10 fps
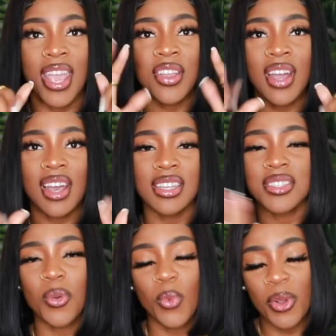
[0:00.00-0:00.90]
Hey guys,
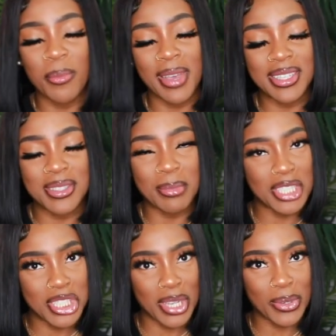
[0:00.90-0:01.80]
welcome back to my
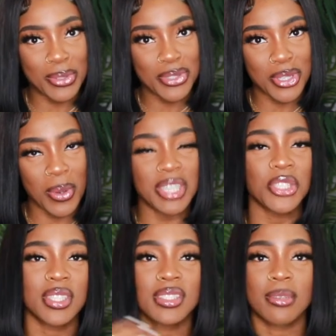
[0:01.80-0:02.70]
channel. So as
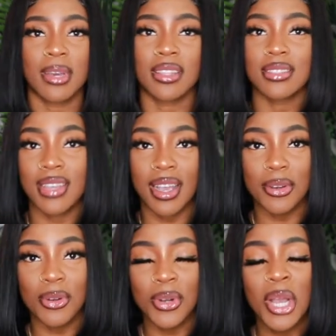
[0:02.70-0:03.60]
you can see by the
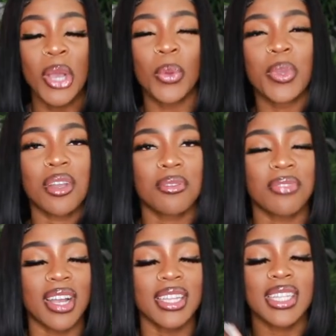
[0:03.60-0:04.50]
title, we are
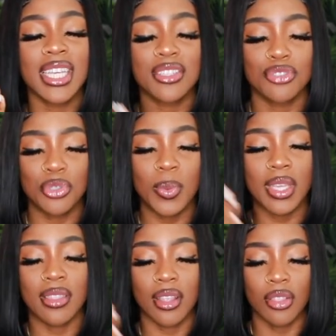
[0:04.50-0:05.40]
finally
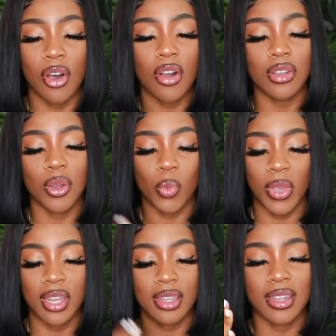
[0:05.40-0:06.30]
doing the long
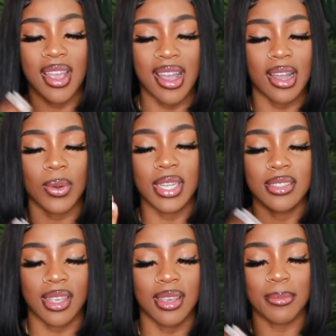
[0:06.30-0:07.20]
awaited how I
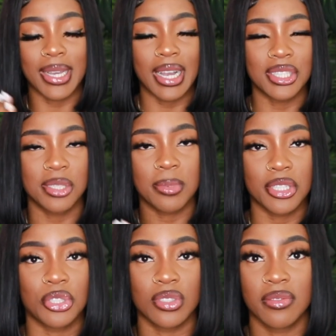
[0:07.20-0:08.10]
take my IG pictures